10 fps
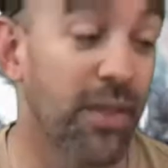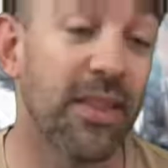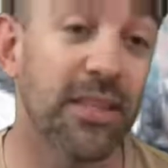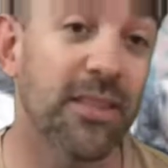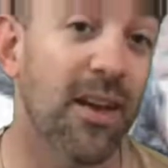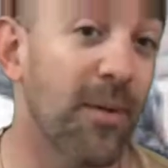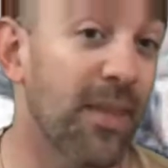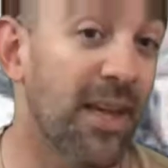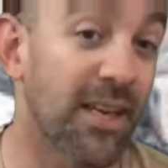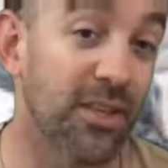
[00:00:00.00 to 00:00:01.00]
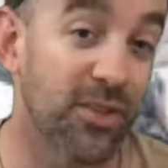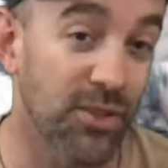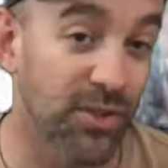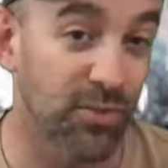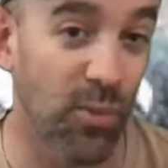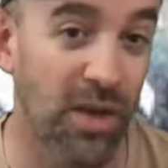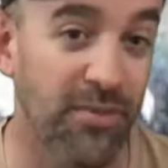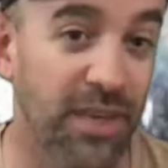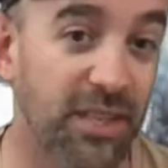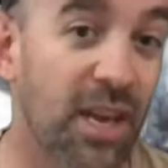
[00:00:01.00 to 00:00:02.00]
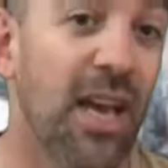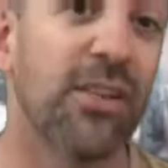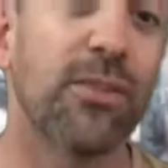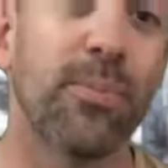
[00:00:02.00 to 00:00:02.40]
but this time they are going to choose one of each to